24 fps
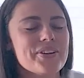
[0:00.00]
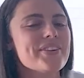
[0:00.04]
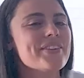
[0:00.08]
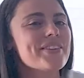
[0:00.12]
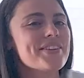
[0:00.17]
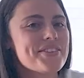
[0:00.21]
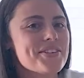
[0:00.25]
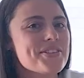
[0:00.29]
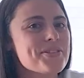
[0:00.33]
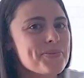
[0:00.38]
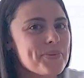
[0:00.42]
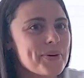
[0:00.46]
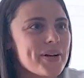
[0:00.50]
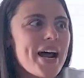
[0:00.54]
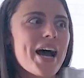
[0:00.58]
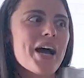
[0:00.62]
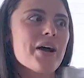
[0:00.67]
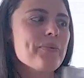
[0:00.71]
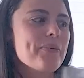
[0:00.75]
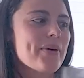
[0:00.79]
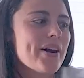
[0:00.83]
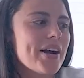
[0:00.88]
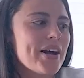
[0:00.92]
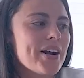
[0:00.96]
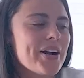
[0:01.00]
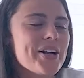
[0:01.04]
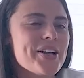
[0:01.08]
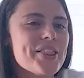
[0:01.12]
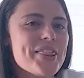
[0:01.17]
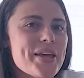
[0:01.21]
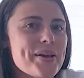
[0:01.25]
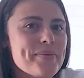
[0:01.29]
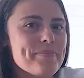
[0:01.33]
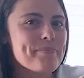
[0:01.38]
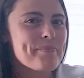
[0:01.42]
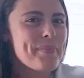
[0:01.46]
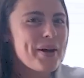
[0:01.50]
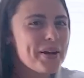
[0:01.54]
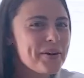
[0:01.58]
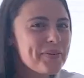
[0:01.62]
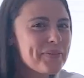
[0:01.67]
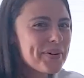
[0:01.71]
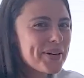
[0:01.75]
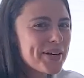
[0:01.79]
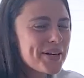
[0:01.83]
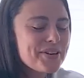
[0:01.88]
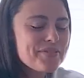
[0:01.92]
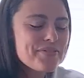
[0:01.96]
This is what I wear. They might
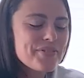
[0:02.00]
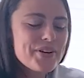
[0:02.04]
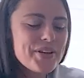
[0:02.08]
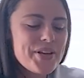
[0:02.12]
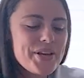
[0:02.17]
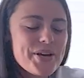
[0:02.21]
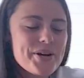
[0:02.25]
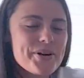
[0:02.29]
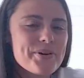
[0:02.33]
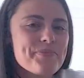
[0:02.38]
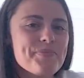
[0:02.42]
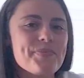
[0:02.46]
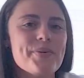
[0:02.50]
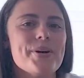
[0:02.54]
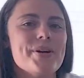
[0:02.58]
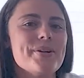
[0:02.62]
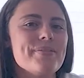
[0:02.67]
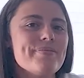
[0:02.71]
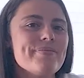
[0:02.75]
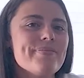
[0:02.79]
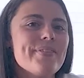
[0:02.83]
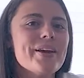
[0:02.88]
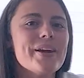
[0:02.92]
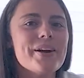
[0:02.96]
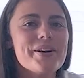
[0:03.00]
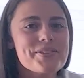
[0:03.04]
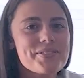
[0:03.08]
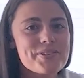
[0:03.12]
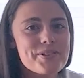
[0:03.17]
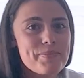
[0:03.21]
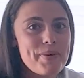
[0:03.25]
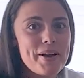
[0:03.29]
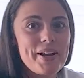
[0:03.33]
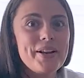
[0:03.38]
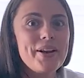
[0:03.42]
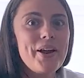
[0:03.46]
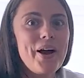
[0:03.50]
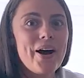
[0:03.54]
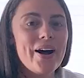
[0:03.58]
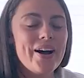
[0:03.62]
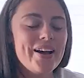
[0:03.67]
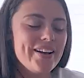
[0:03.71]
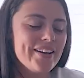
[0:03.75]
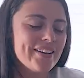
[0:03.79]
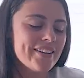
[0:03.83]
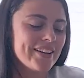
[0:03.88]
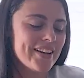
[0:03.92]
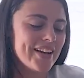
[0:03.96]
work for you, but they also might not.
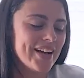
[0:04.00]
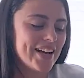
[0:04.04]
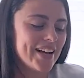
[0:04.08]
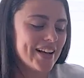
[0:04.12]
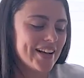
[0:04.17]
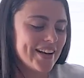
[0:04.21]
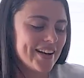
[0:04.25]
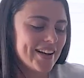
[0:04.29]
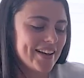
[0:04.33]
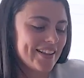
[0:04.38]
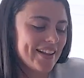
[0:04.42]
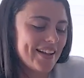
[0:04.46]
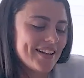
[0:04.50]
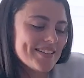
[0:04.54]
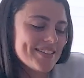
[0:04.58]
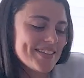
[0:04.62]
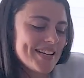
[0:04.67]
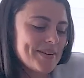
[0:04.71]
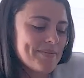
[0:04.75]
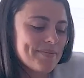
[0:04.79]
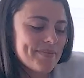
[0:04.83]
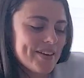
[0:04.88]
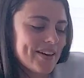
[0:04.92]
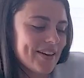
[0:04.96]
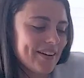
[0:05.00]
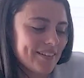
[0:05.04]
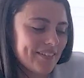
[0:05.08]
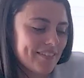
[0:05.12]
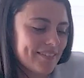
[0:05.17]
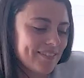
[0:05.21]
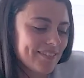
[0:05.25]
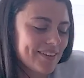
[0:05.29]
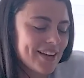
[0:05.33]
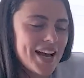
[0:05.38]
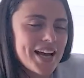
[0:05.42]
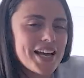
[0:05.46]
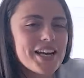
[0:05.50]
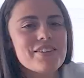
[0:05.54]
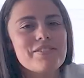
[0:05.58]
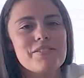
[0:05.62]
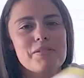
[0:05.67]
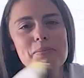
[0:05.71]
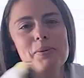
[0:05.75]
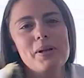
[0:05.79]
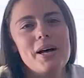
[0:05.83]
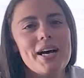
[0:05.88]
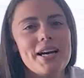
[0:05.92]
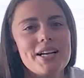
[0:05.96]
And that same thing kind of
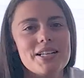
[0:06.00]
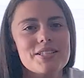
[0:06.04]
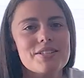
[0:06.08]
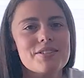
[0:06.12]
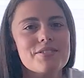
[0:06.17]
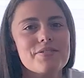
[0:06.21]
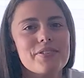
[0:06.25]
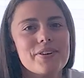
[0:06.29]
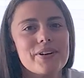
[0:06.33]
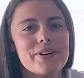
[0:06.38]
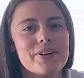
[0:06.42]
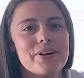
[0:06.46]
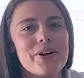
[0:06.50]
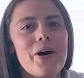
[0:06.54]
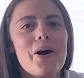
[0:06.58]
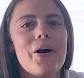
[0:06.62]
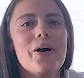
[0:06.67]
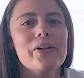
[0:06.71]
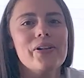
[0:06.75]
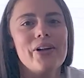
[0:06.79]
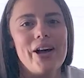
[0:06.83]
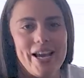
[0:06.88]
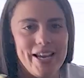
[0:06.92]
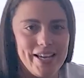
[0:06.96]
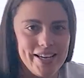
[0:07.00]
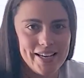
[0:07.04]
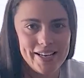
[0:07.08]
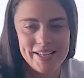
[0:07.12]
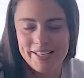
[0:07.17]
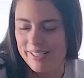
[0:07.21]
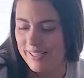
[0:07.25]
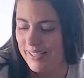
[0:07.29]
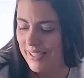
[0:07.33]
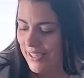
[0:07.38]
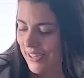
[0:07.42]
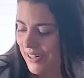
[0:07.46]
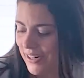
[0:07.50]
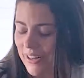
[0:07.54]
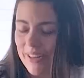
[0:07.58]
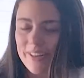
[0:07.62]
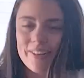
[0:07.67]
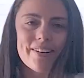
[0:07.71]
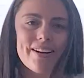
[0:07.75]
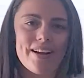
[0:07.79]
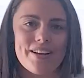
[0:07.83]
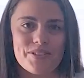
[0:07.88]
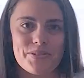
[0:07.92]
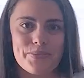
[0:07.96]
applies for all hiking gear
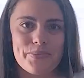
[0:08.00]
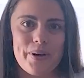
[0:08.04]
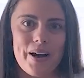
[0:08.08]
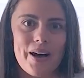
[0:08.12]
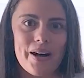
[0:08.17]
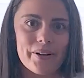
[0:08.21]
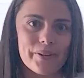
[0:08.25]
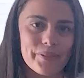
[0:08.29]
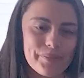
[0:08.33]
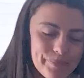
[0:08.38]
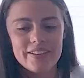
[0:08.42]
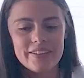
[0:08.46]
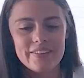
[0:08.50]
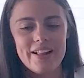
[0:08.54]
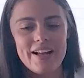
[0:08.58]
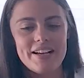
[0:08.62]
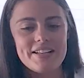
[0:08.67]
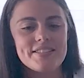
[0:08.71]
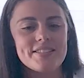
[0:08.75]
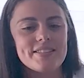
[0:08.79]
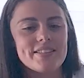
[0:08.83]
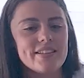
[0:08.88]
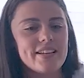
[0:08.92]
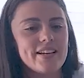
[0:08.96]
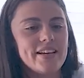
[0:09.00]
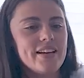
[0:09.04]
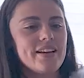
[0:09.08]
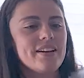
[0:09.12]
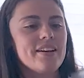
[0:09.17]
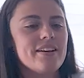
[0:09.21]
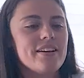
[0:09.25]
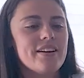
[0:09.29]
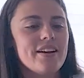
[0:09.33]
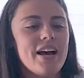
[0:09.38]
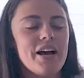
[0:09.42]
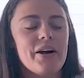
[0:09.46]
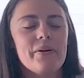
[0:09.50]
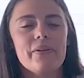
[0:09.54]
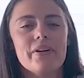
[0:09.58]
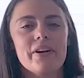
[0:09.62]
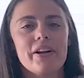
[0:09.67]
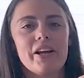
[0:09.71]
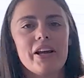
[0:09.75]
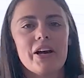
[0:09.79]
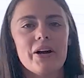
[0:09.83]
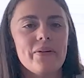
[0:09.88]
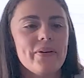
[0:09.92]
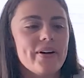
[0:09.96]
as well. Lastly, I want to
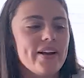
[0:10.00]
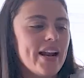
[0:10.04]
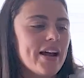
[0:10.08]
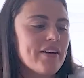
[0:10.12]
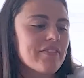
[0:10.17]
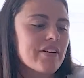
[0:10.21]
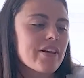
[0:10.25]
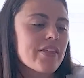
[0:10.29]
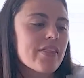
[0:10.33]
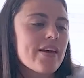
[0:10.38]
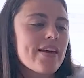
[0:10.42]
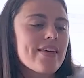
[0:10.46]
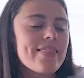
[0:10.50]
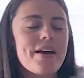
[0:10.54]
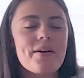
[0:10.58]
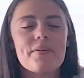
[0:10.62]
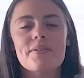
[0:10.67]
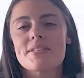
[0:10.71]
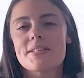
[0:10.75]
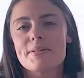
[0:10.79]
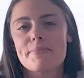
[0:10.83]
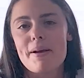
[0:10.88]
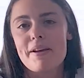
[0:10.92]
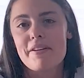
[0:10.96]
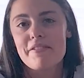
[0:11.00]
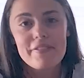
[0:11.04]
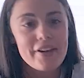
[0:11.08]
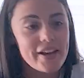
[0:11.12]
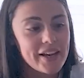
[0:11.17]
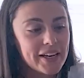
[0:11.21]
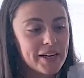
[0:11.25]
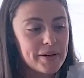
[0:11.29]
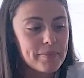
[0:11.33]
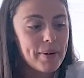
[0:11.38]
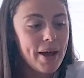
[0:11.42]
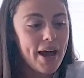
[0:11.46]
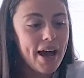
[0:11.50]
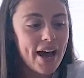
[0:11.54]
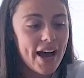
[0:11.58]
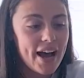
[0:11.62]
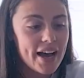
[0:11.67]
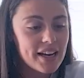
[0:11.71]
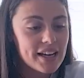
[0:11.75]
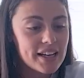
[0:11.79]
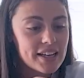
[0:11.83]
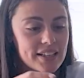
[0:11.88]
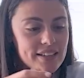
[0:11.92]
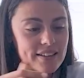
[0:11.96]
go in everything that was in my fanny
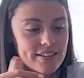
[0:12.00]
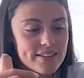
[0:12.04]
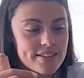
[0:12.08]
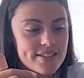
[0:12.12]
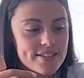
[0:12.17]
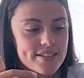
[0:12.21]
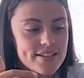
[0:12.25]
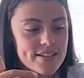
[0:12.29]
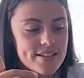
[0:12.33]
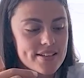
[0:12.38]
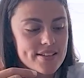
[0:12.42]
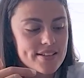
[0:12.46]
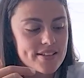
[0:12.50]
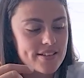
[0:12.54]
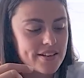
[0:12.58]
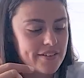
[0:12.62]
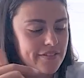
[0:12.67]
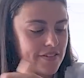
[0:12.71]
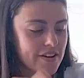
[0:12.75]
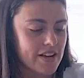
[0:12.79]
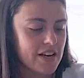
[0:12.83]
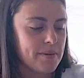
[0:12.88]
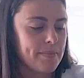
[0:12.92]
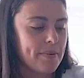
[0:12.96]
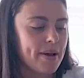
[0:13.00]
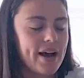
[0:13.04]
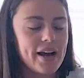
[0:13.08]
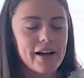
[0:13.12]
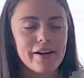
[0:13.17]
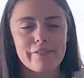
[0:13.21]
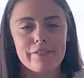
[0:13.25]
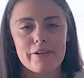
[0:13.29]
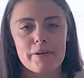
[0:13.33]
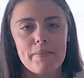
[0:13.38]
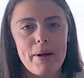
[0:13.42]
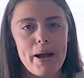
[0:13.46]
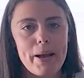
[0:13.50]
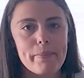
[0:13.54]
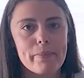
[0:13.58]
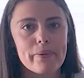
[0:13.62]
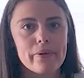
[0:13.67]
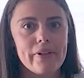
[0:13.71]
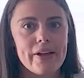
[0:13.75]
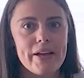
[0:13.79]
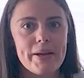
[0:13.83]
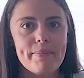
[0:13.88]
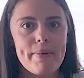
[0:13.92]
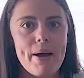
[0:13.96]
pack. This is a fanny pack from
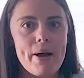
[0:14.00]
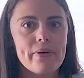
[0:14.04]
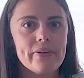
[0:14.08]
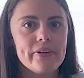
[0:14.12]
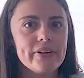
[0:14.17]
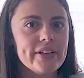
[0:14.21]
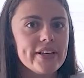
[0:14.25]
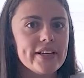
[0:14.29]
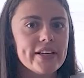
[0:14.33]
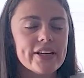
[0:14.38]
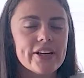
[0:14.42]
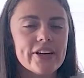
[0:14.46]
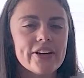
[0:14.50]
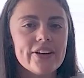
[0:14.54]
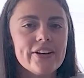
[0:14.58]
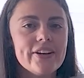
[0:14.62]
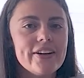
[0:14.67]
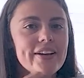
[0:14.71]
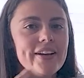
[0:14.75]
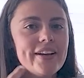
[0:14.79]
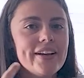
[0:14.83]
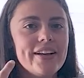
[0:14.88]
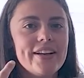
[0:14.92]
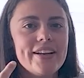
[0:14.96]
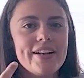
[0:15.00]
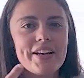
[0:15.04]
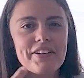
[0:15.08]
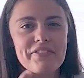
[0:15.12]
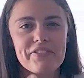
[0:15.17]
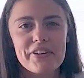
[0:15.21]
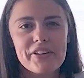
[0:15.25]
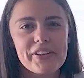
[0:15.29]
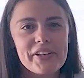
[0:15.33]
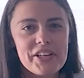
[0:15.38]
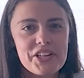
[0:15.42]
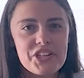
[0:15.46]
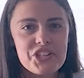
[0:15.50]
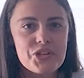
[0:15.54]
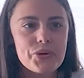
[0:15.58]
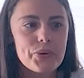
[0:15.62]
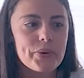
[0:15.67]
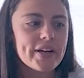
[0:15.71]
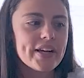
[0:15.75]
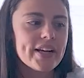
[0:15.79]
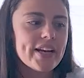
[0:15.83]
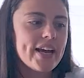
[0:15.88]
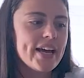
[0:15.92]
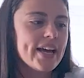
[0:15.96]
Hyperlite Mountain Gear. I really
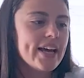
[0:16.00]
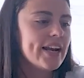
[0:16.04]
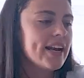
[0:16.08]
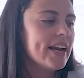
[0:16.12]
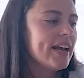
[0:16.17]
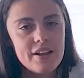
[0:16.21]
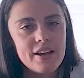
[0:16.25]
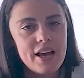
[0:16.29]
enjoyed it.